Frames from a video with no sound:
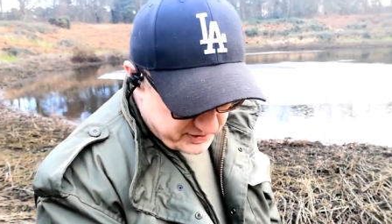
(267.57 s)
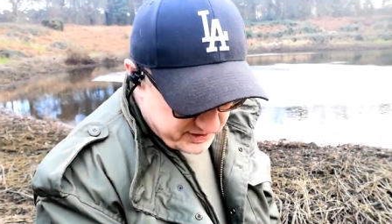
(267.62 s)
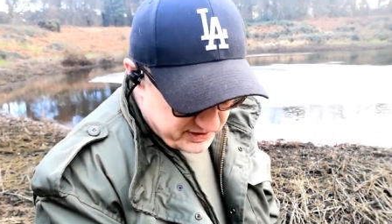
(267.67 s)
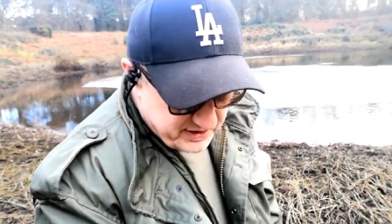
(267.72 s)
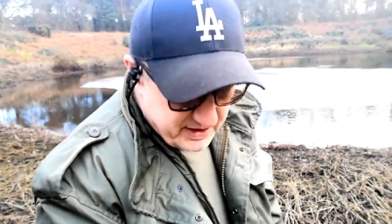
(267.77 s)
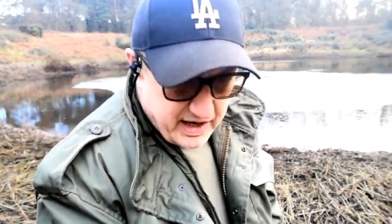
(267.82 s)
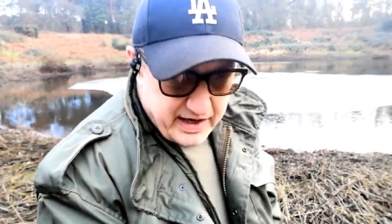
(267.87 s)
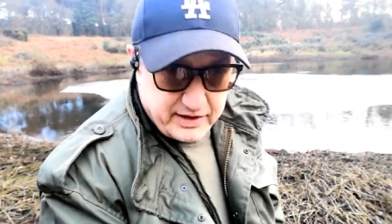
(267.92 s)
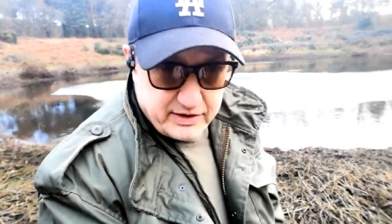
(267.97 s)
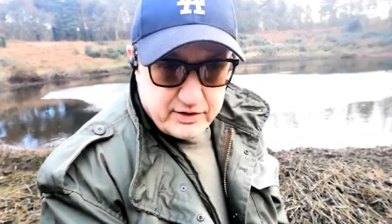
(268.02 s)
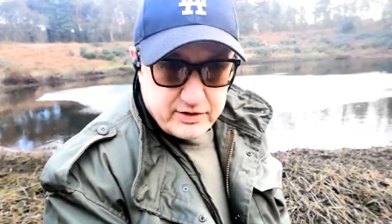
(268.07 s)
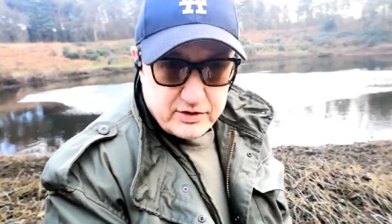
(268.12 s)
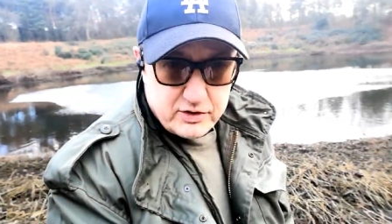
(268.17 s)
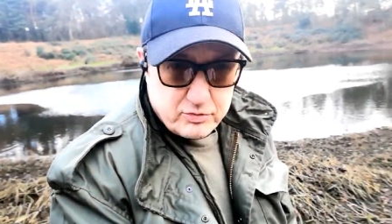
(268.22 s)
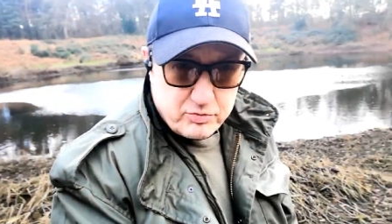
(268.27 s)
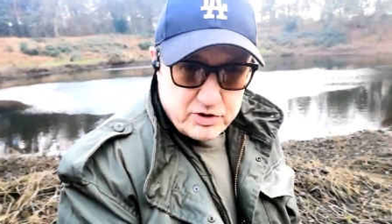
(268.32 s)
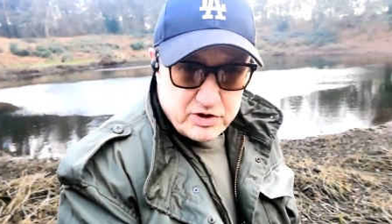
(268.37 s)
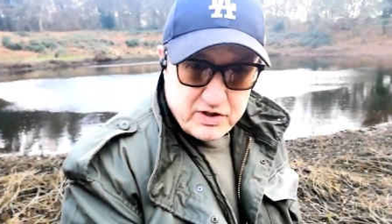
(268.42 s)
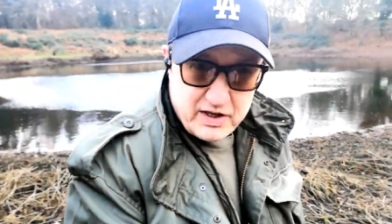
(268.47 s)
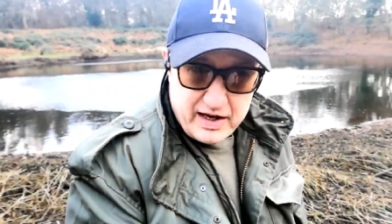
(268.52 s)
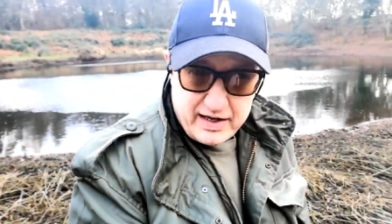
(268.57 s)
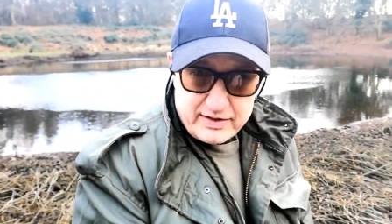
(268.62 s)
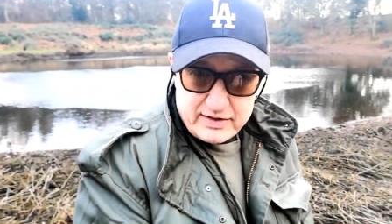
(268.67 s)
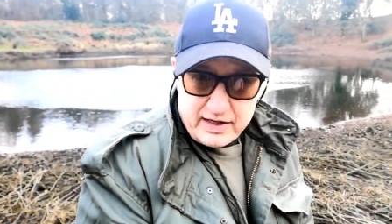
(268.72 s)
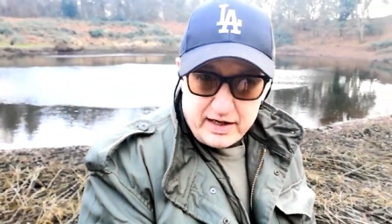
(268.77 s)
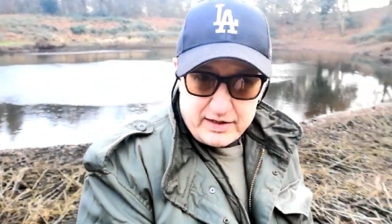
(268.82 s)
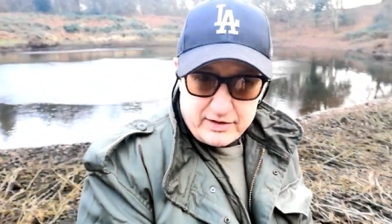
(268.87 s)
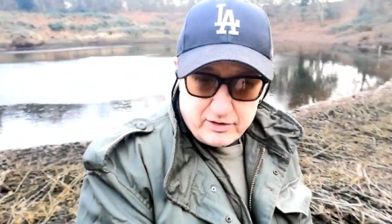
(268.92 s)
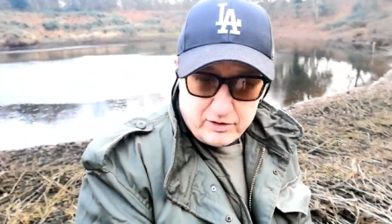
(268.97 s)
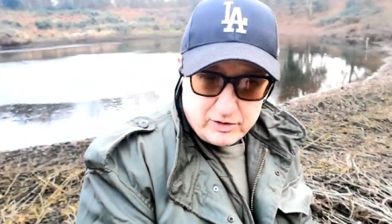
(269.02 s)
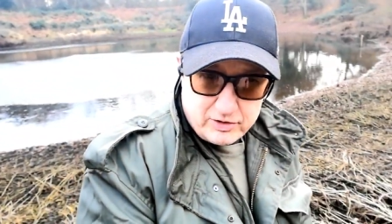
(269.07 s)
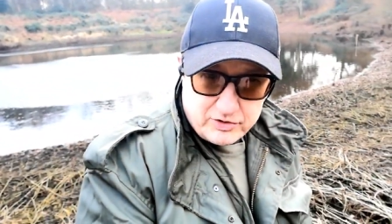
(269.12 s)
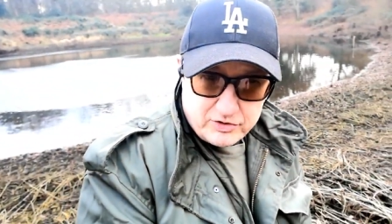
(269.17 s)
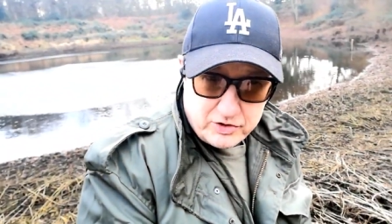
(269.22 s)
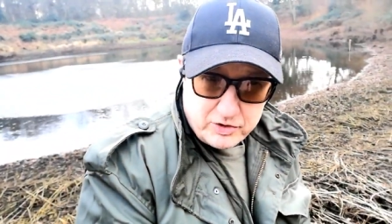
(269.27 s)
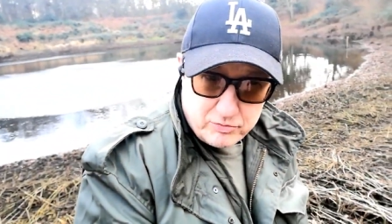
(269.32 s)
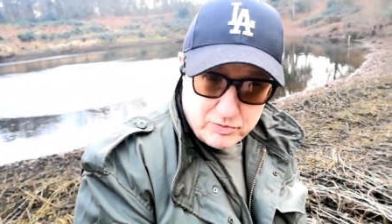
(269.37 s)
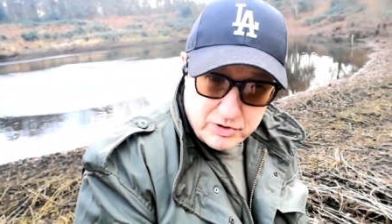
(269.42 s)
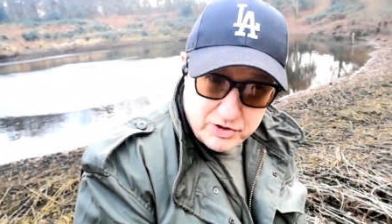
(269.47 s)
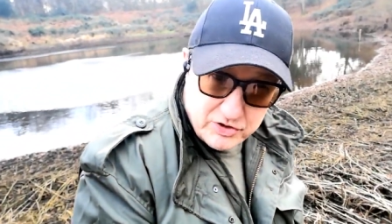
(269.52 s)
a sense, was their
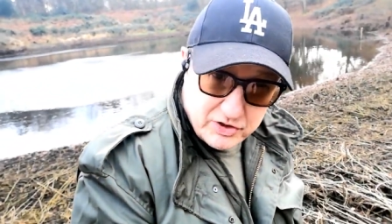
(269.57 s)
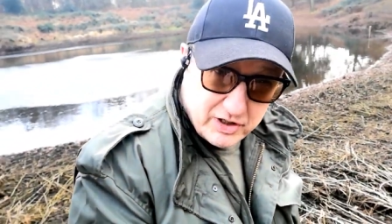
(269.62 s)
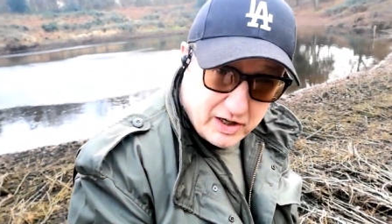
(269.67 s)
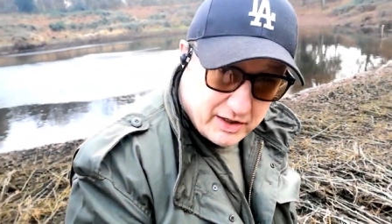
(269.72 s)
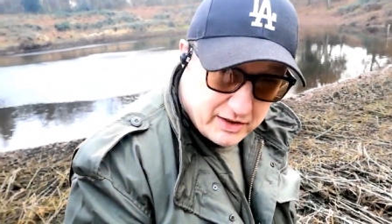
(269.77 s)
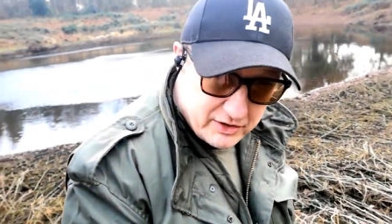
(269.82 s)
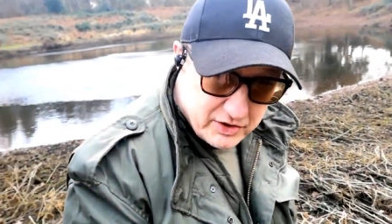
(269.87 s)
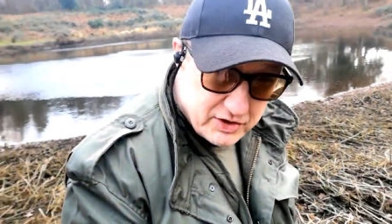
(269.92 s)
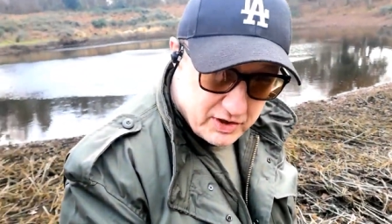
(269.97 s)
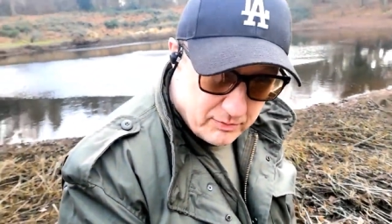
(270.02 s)
technology, which is kind of